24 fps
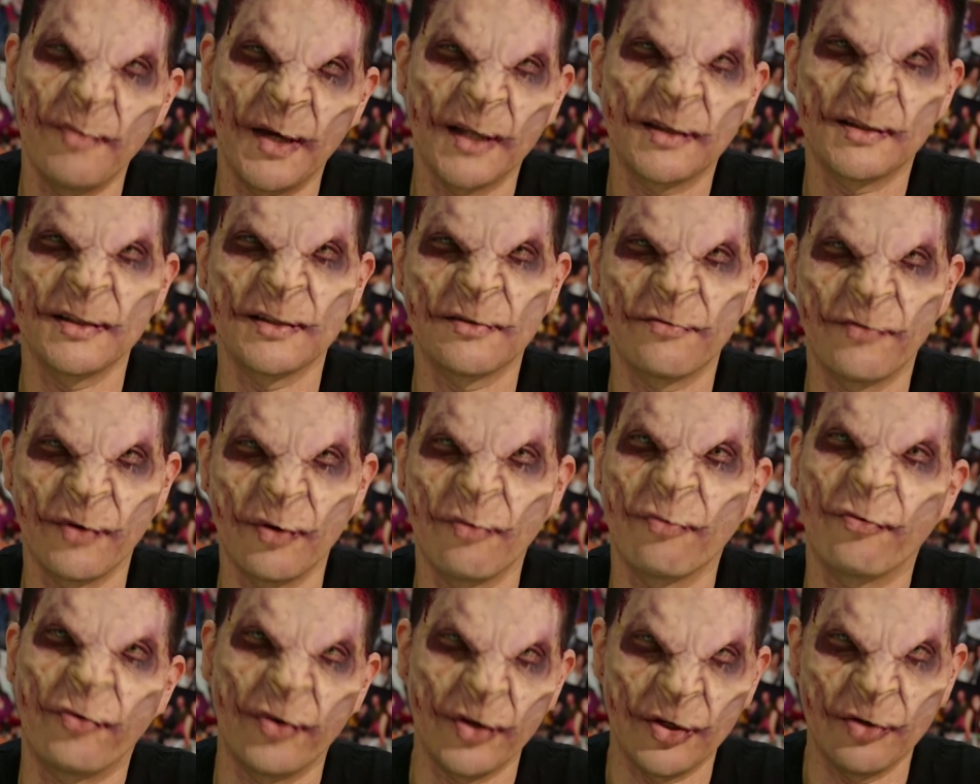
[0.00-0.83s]
make this
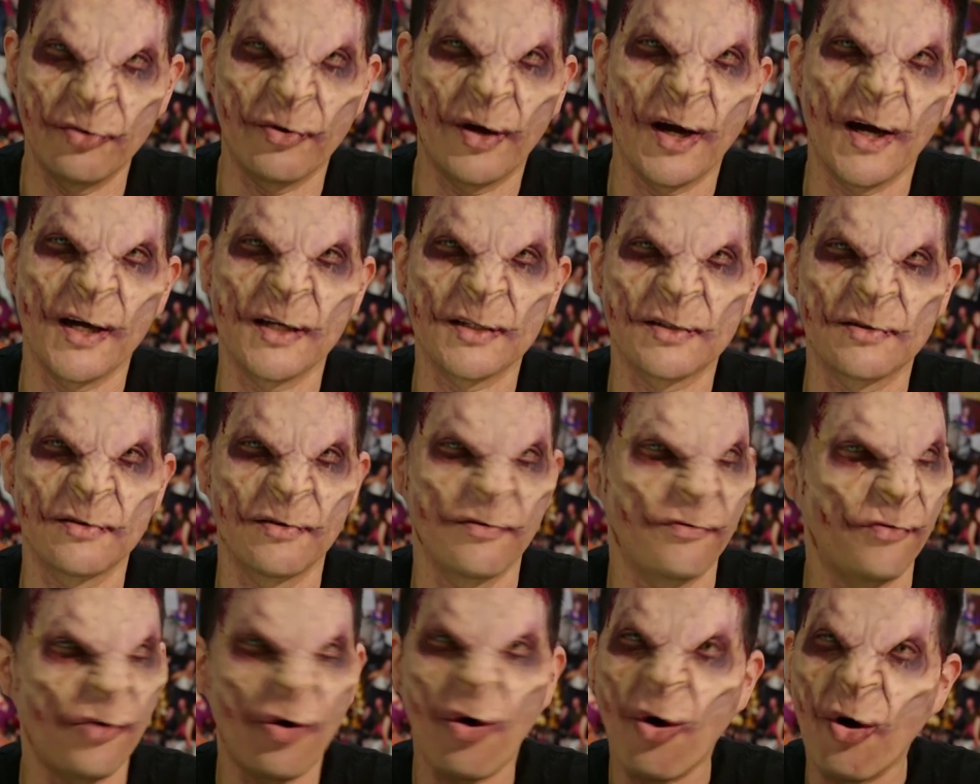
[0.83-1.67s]
film for you guys,
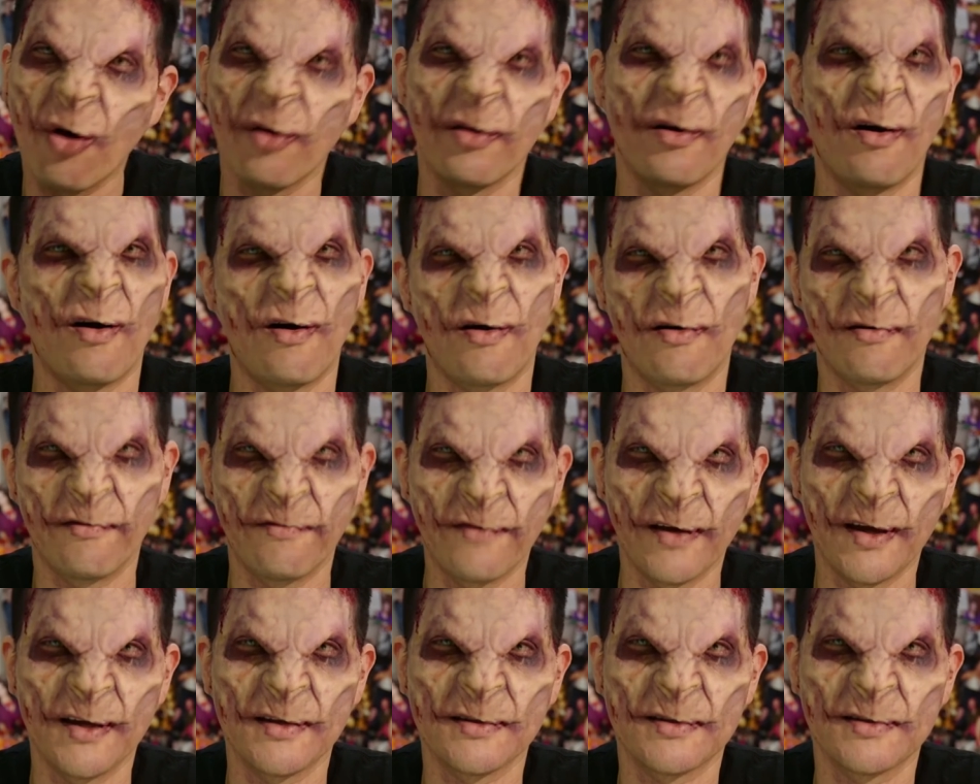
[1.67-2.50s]
for all the horror
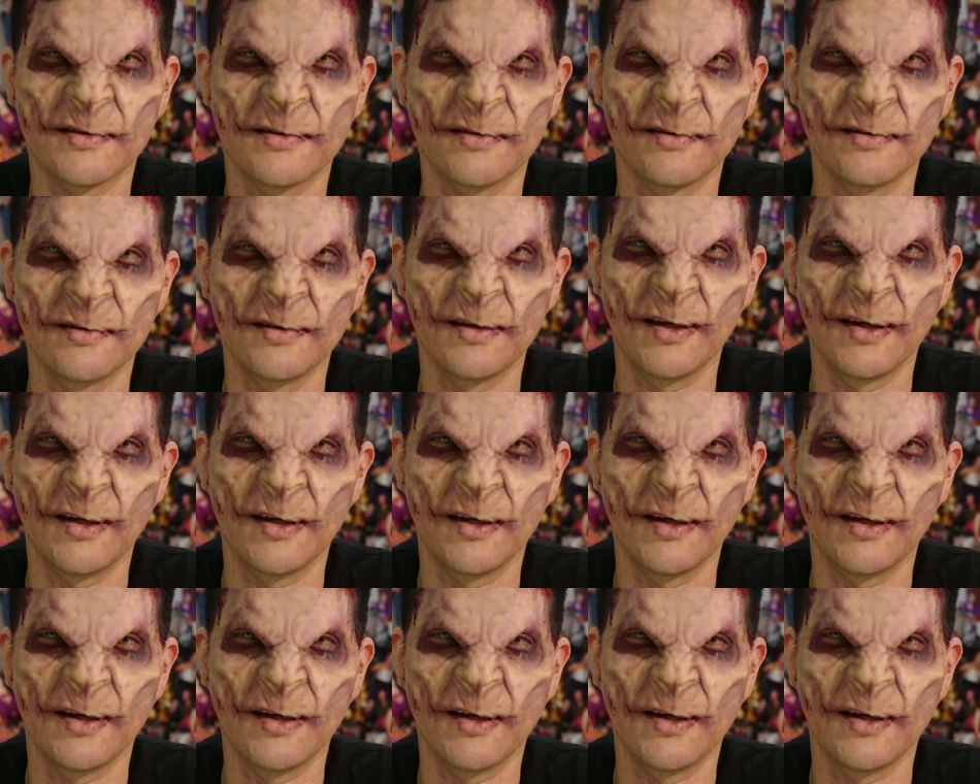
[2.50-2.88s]
fans.